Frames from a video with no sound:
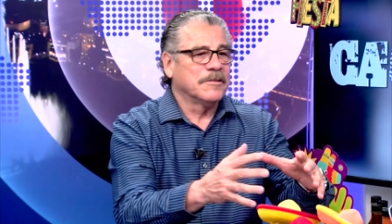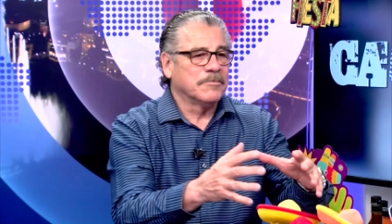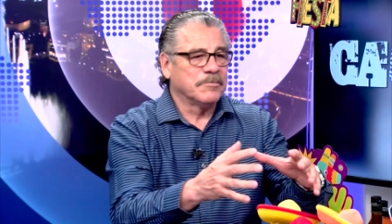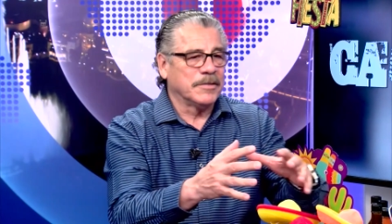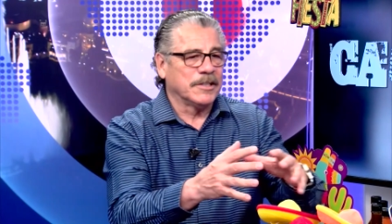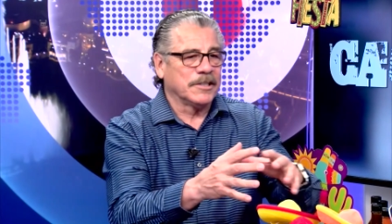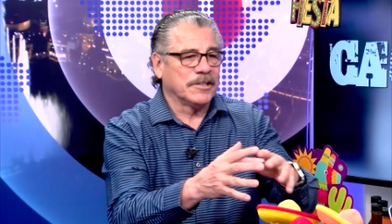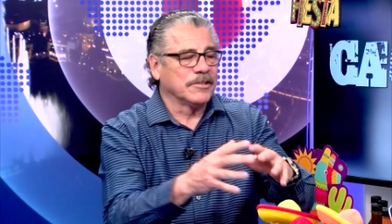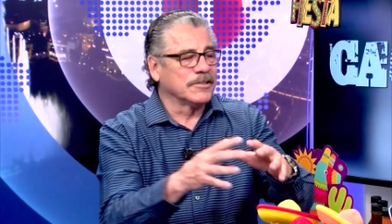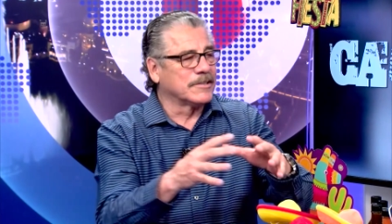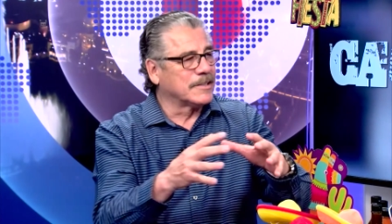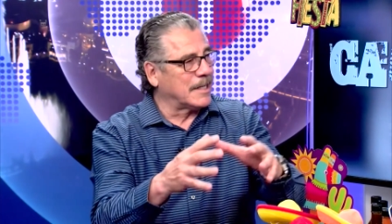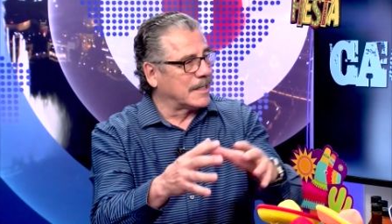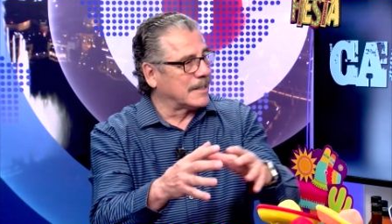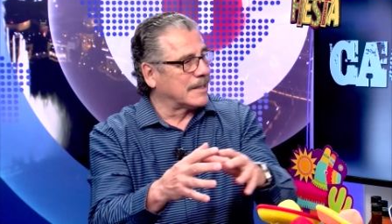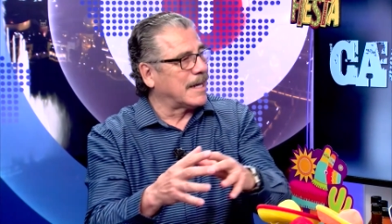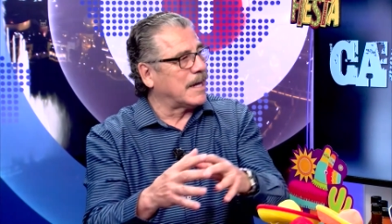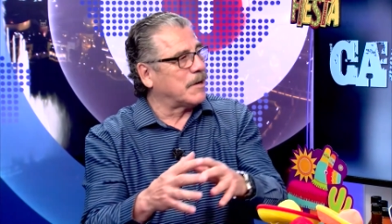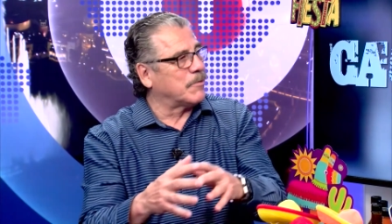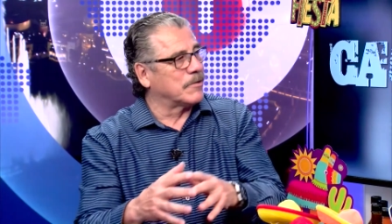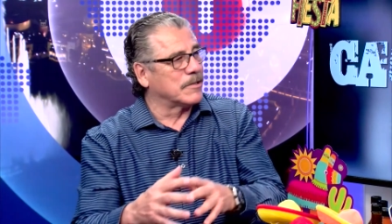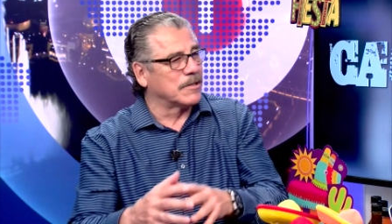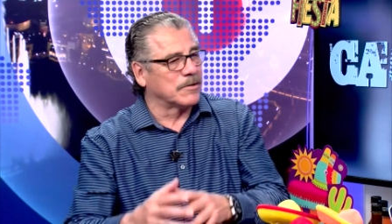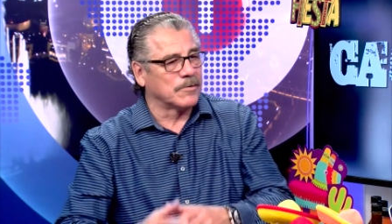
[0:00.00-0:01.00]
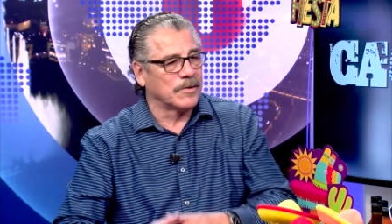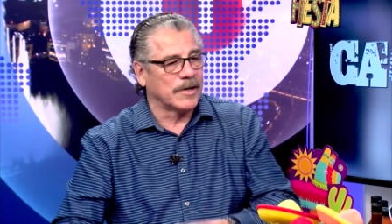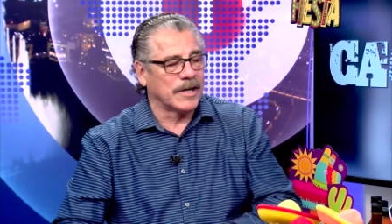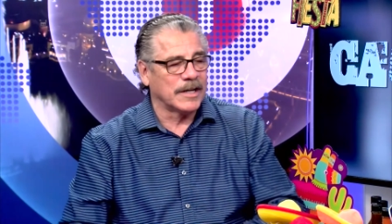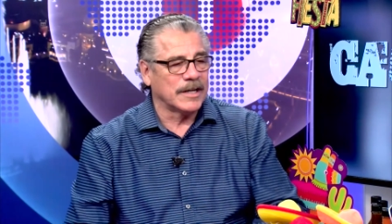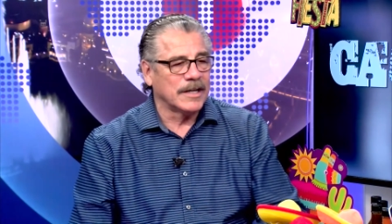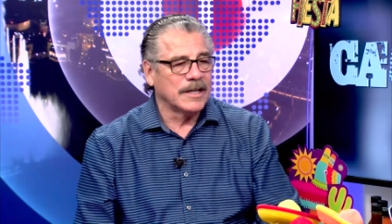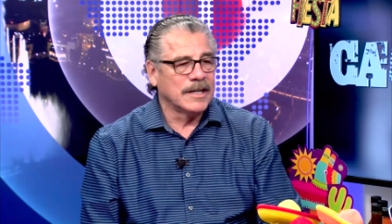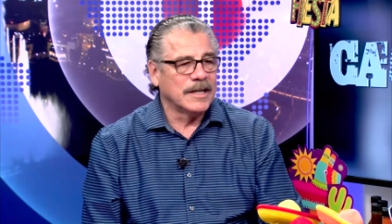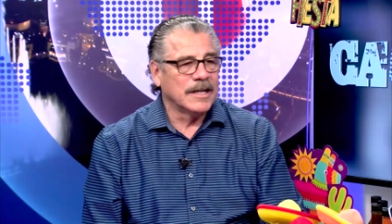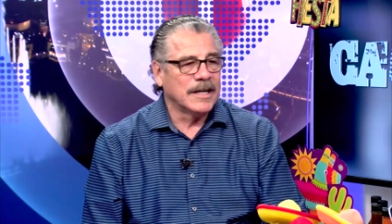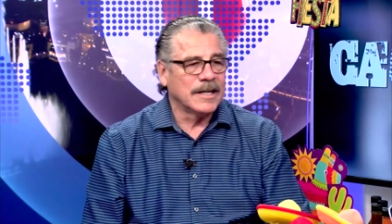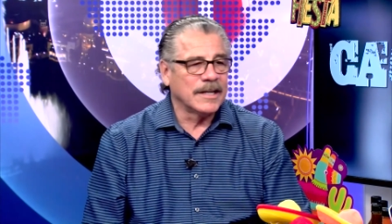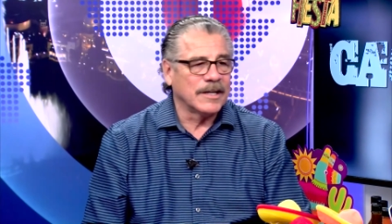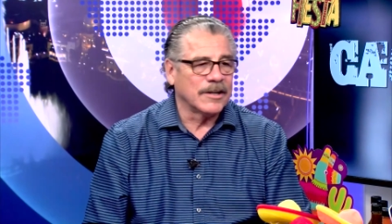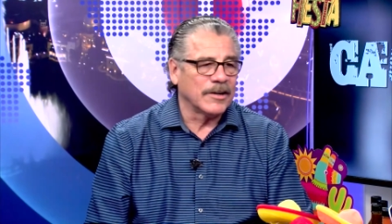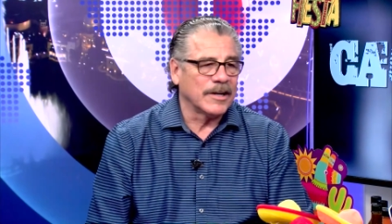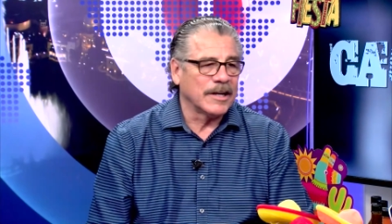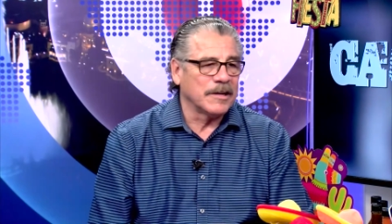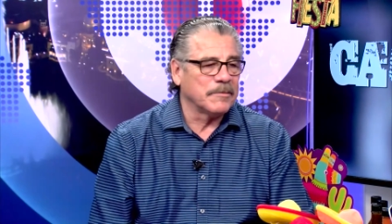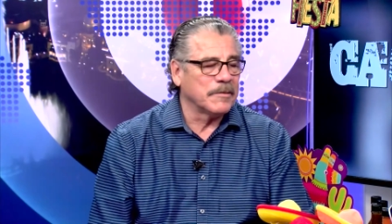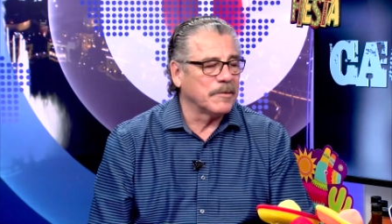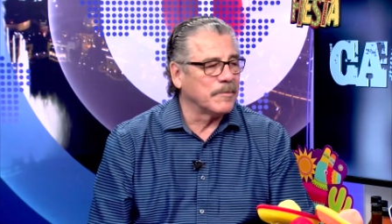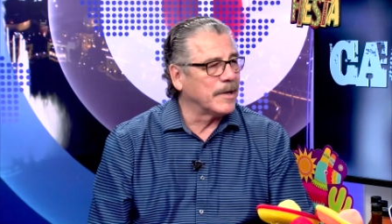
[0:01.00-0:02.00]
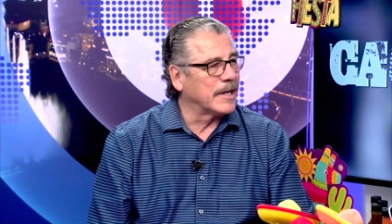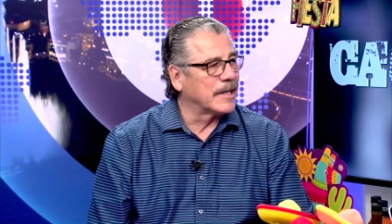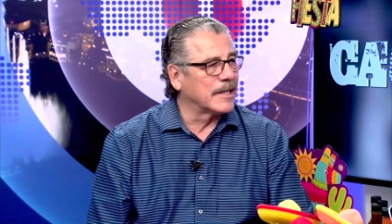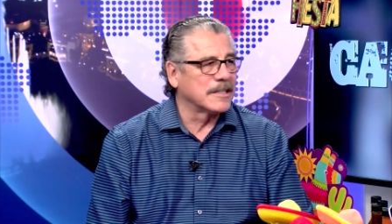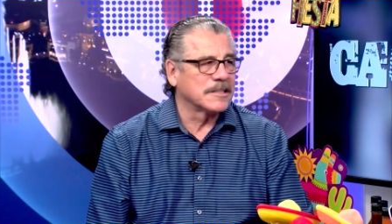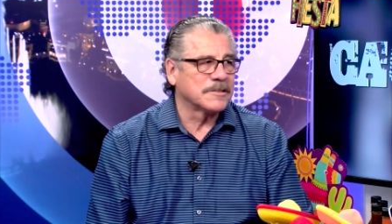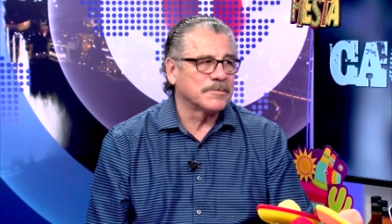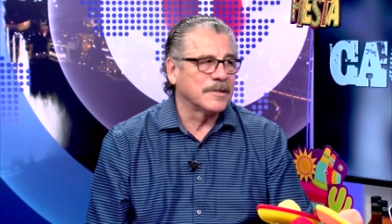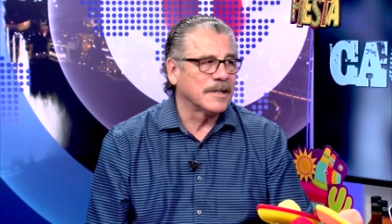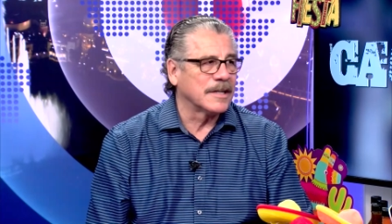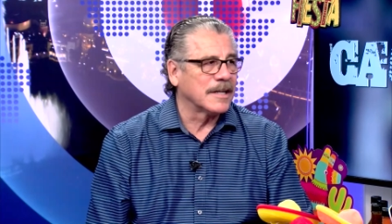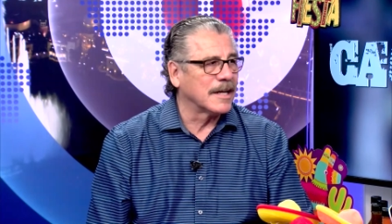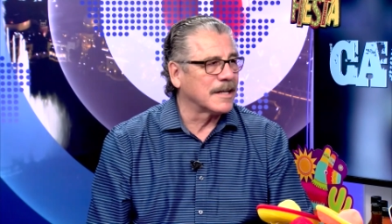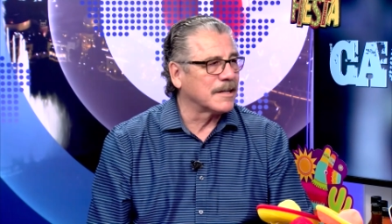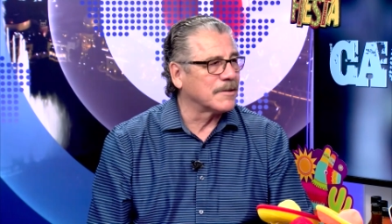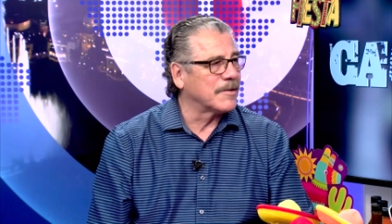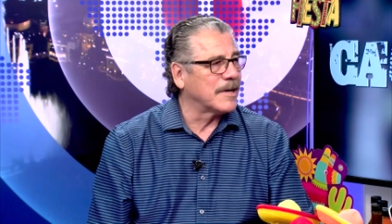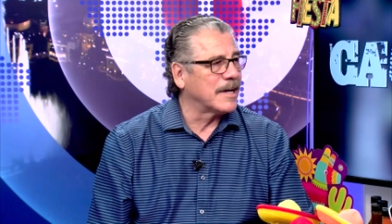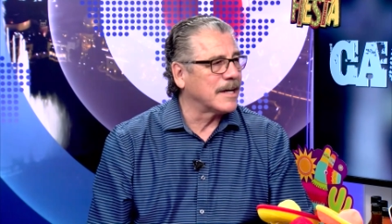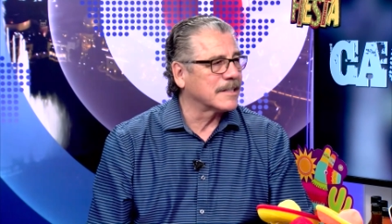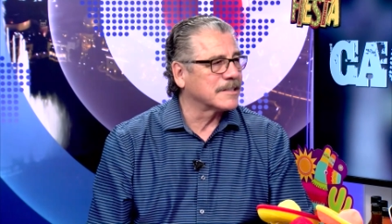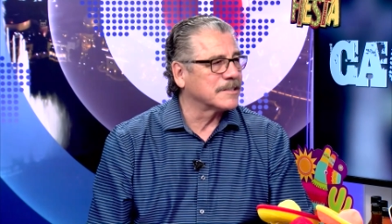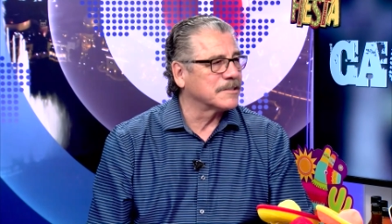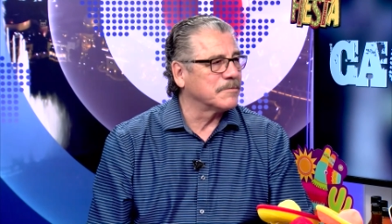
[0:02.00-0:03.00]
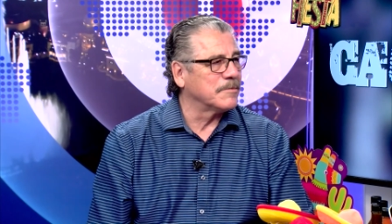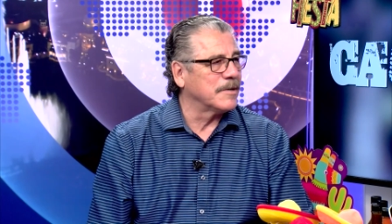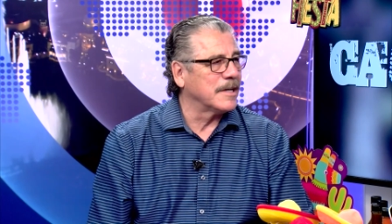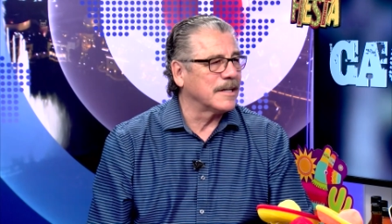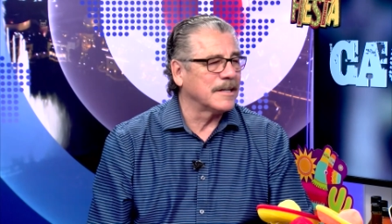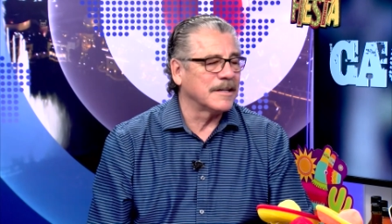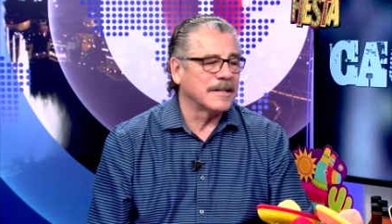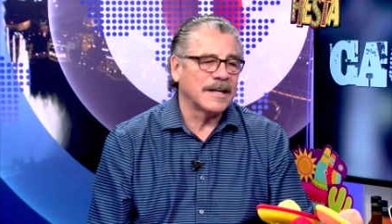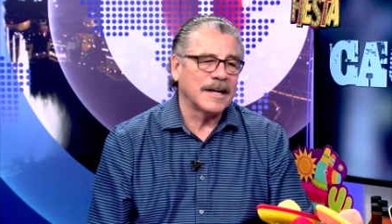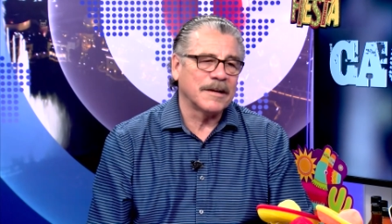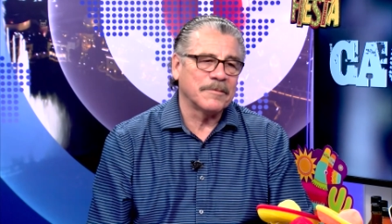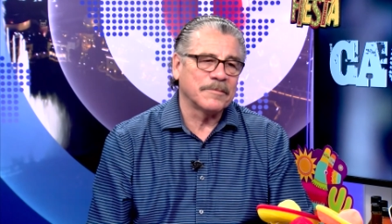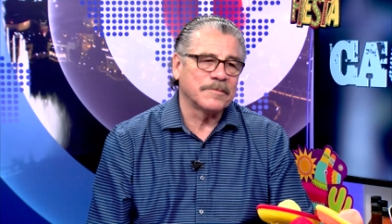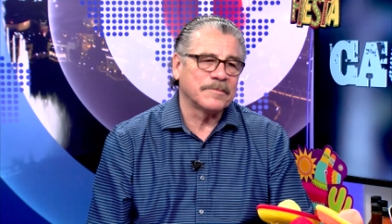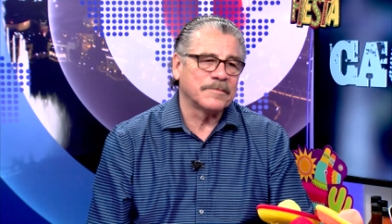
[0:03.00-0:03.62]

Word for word: But you take that one away, you know, MMA gives me a lot of action, man. And